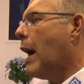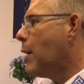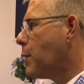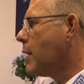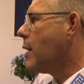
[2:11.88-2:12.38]

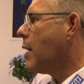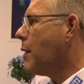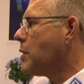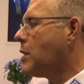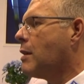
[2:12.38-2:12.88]
ironing and
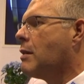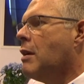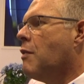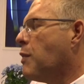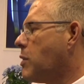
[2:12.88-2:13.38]
everything
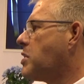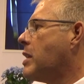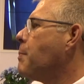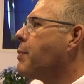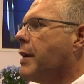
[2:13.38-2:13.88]
for the
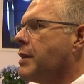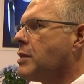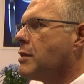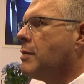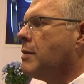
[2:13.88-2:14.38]
same price.